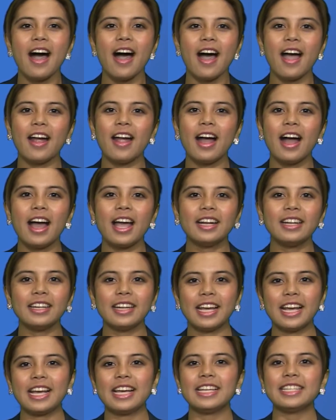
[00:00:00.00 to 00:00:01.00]
Our high
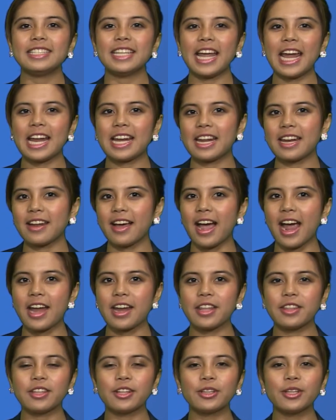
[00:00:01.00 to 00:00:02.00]
today is 89
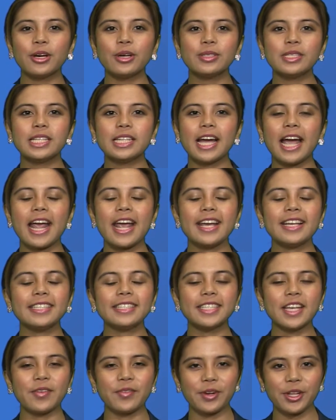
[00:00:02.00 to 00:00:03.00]
and the low tonight
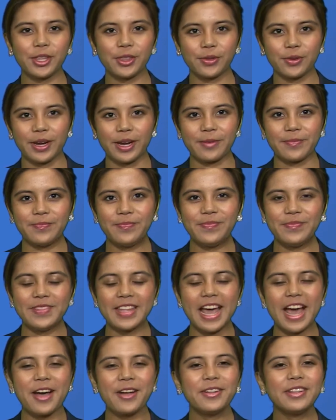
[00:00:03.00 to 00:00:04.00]
is 73.
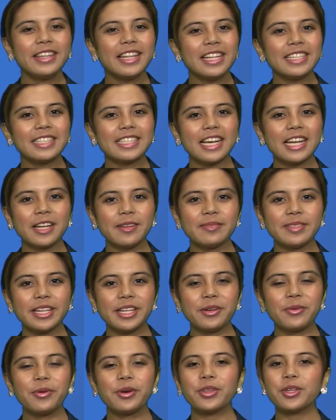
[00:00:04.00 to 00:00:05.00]
Now, let's get
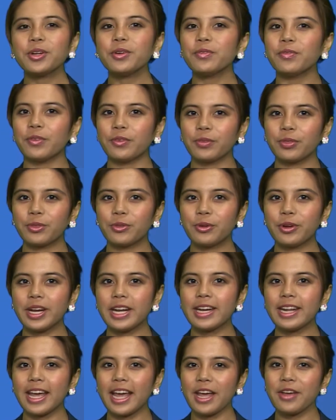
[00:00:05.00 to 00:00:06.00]
updated with your
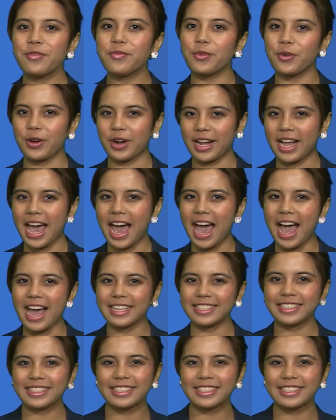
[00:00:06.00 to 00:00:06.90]
three-day forecast.